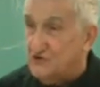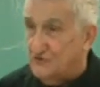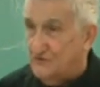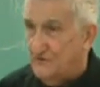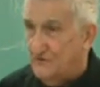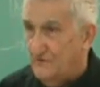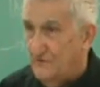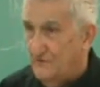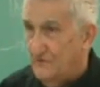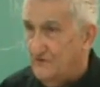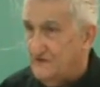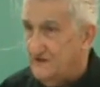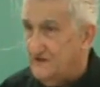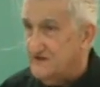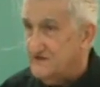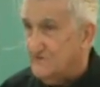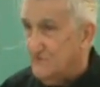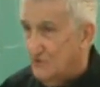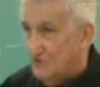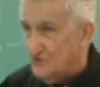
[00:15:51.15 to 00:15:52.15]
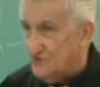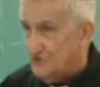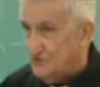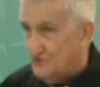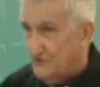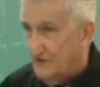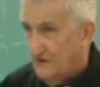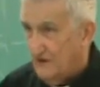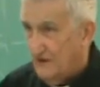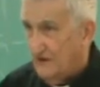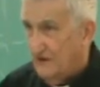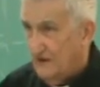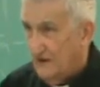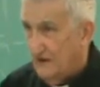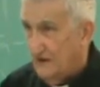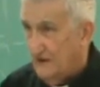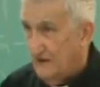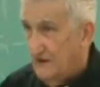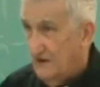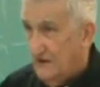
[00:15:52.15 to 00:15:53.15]
What is motion?
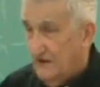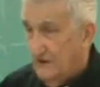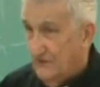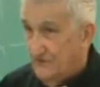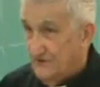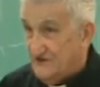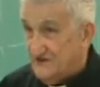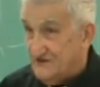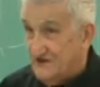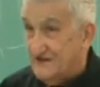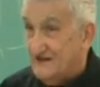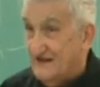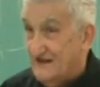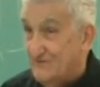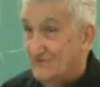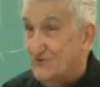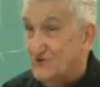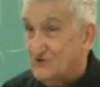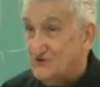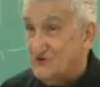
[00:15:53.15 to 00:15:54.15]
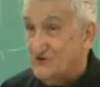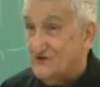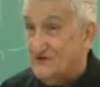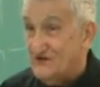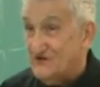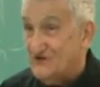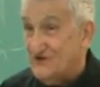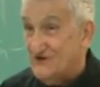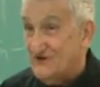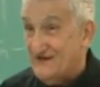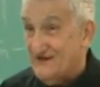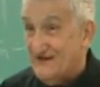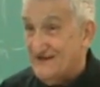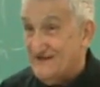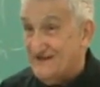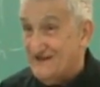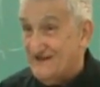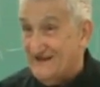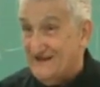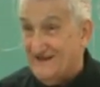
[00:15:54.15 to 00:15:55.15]
We said that motion is a
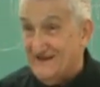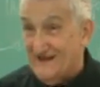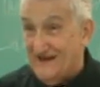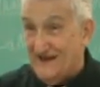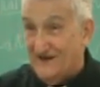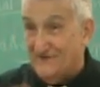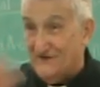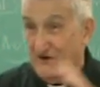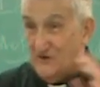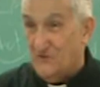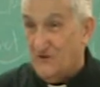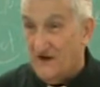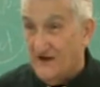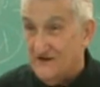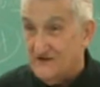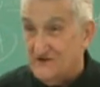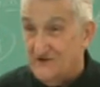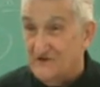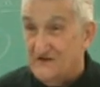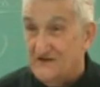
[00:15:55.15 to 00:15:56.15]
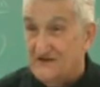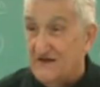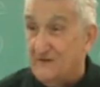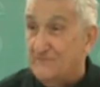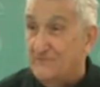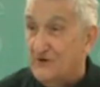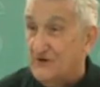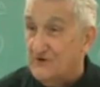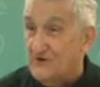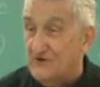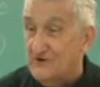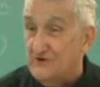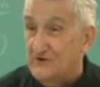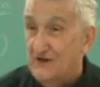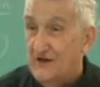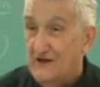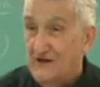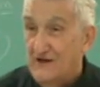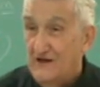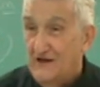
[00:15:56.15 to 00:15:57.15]
reality everywhere, so it's important.
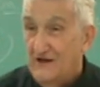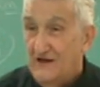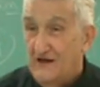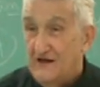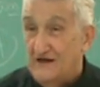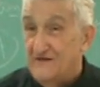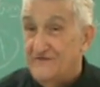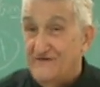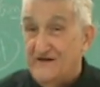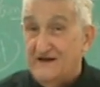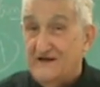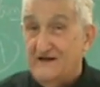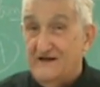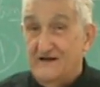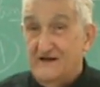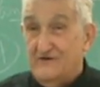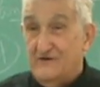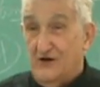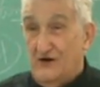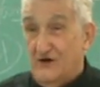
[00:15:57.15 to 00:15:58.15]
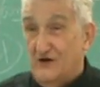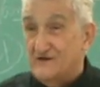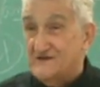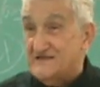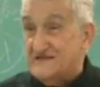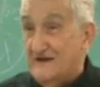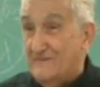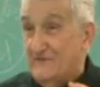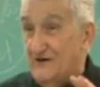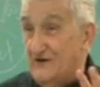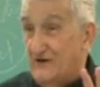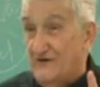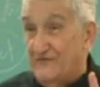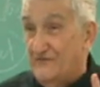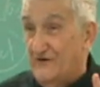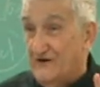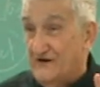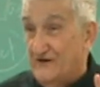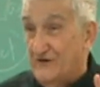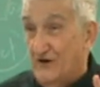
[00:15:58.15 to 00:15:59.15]
In fact, the concepts are not
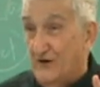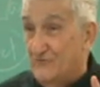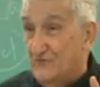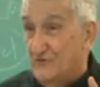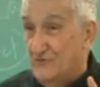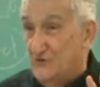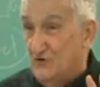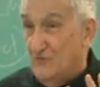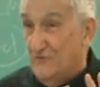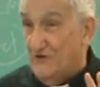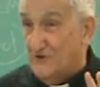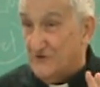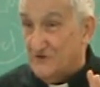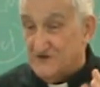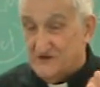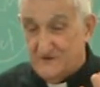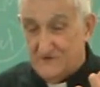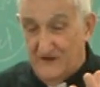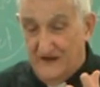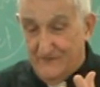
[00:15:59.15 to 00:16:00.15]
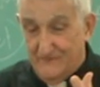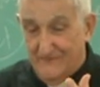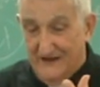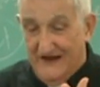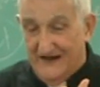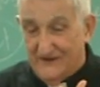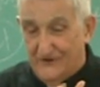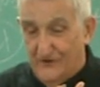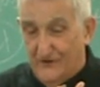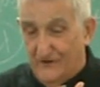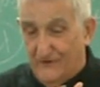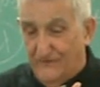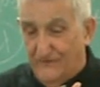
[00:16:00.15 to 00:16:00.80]
very numerous. Matter,